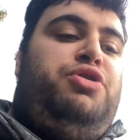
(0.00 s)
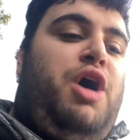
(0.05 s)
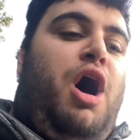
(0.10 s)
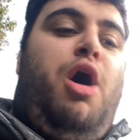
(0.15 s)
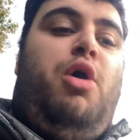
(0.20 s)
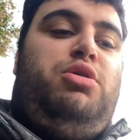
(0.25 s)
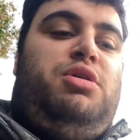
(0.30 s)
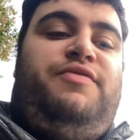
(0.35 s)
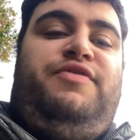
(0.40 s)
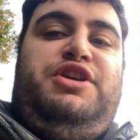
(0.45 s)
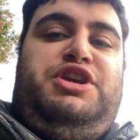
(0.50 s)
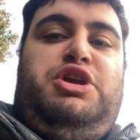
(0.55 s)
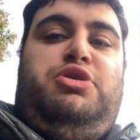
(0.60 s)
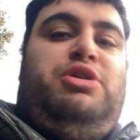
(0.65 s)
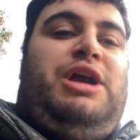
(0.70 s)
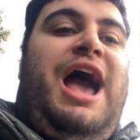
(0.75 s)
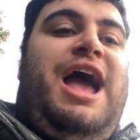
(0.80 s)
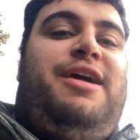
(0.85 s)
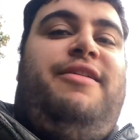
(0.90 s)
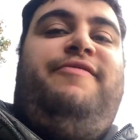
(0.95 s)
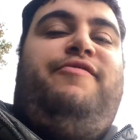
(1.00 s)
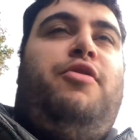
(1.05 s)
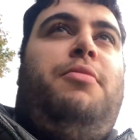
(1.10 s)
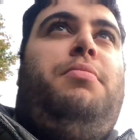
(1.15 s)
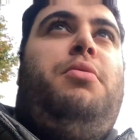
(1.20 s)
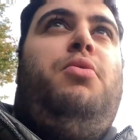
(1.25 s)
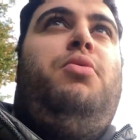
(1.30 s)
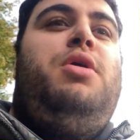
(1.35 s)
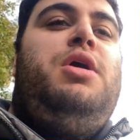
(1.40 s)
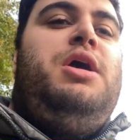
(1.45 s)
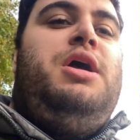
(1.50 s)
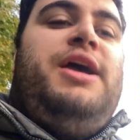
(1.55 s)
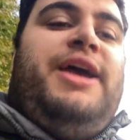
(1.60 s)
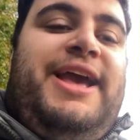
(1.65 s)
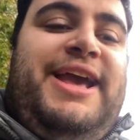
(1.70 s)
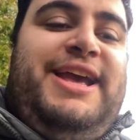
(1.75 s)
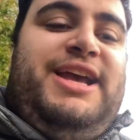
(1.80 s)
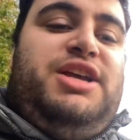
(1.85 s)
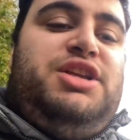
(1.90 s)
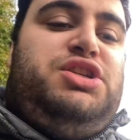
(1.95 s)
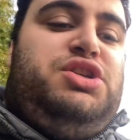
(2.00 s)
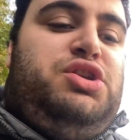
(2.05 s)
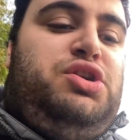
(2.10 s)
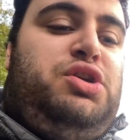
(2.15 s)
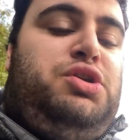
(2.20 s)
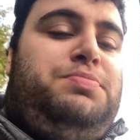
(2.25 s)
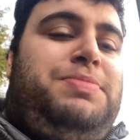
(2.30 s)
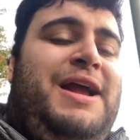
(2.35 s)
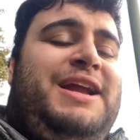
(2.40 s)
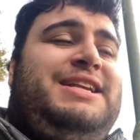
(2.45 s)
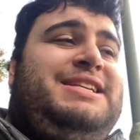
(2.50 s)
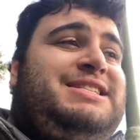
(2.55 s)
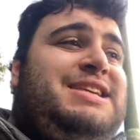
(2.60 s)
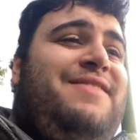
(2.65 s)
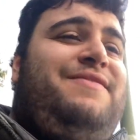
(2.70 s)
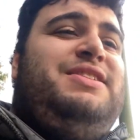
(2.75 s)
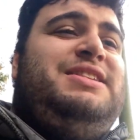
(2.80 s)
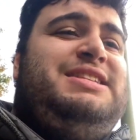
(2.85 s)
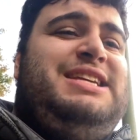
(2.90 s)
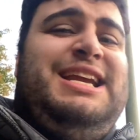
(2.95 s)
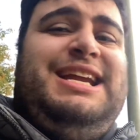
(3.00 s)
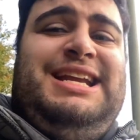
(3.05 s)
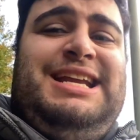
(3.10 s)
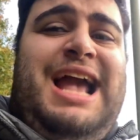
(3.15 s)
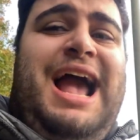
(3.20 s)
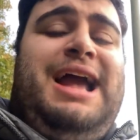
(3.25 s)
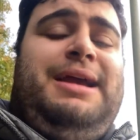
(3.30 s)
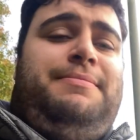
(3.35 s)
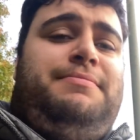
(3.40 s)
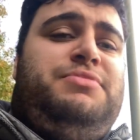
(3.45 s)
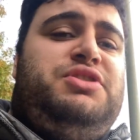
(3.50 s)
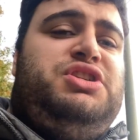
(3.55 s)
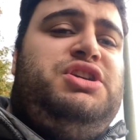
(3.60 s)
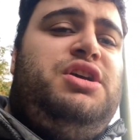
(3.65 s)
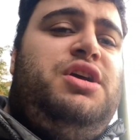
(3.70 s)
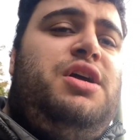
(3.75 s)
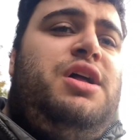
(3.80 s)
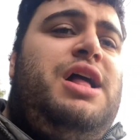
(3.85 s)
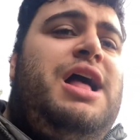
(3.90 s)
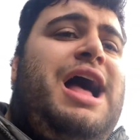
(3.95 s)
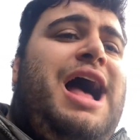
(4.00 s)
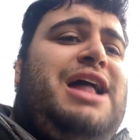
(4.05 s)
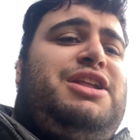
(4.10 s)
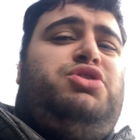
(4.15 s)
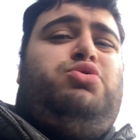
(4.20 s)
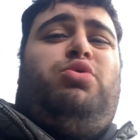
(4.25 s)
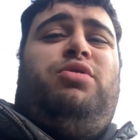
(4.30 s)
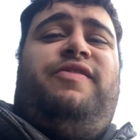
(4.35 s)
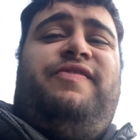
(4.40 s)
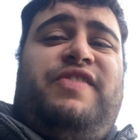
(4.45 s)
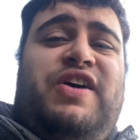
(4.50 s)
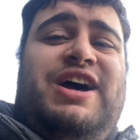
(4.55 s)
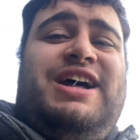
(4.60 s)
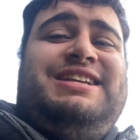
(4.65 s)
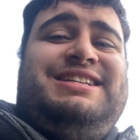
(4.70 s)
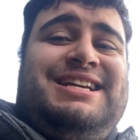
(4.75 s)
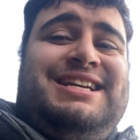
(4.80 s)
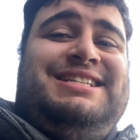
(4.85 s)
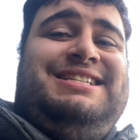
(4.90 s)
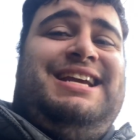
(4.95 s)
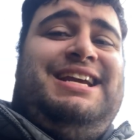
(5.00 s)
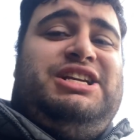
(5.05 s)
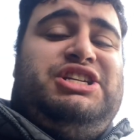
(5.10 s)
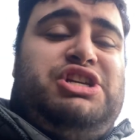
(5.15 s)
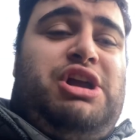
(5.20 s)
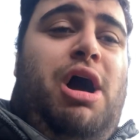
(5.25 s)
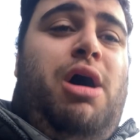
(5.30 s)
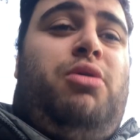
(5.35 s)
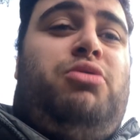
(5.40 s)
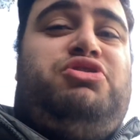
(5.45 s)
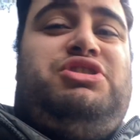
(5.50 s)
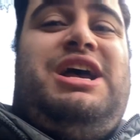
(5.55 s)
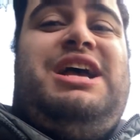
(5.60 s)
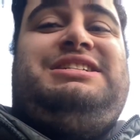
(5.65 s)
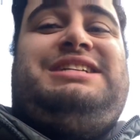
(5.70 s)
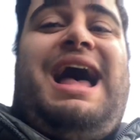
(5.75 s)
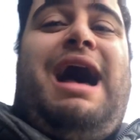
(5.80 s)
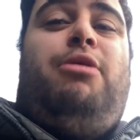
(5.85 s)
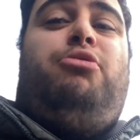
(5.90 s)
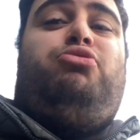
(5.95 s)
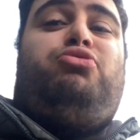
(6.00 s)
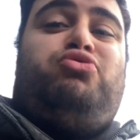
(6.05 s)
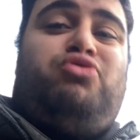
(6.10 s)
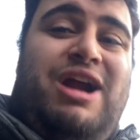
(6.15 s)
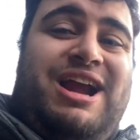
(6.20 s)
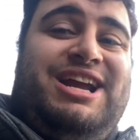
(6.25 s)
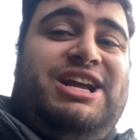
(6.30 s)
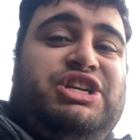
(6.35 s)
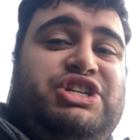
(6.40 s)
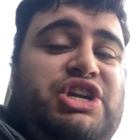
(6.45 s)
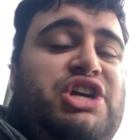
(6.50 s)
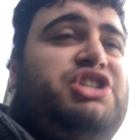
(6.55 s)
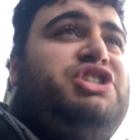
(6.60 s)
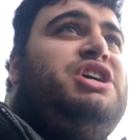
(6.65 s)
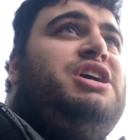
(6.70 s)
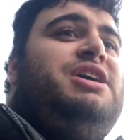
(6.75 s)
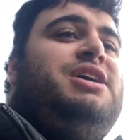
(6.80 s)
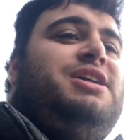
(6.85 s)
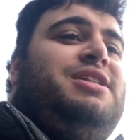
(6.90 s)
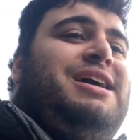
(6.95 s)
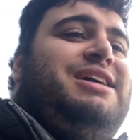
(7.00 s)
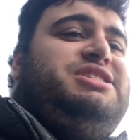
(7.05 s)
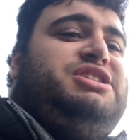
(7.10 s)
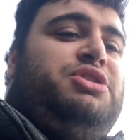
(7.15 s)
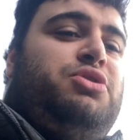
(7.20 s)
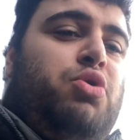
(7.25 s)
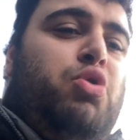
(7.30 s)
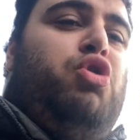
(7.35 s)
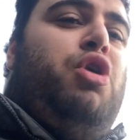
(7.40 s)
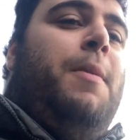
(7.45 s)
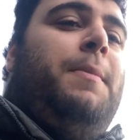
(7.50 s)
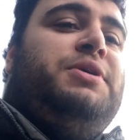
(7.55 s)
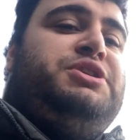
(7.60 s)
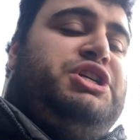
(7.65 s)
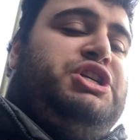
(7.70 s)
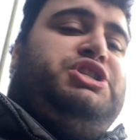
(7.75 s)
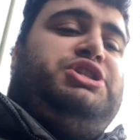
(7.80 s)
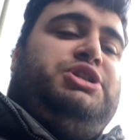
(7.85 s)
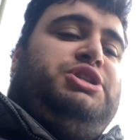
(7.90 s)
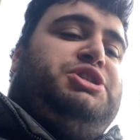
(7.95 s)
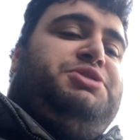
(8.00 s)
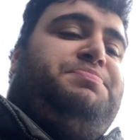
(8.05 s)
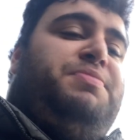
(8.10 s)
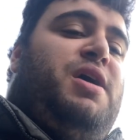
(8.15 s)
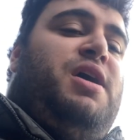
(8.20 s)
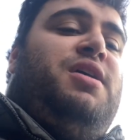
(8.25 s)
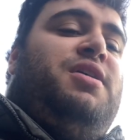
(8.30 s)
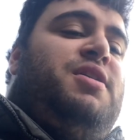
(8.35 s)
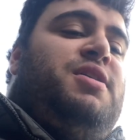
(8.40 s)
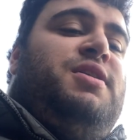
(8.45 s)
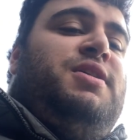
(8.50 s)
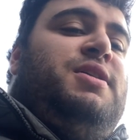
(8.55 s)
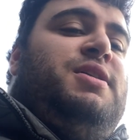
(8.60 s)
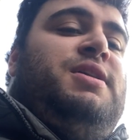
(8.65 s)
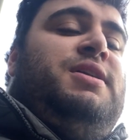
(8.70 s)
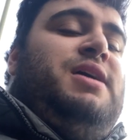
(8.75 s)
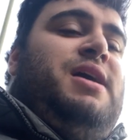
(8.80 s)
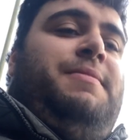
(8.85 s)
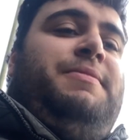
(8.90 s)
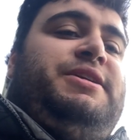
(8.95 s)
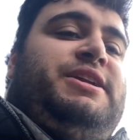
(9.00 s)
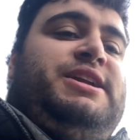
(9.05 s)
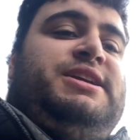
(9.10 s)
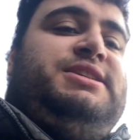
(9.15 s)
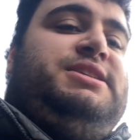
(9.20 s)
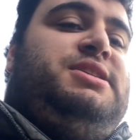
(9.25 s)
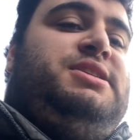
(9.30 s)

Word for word: the whole of the UK of football. He has played 17 games and scored 36 goals. That's outrageous. That's in all competitions, but I mean, he's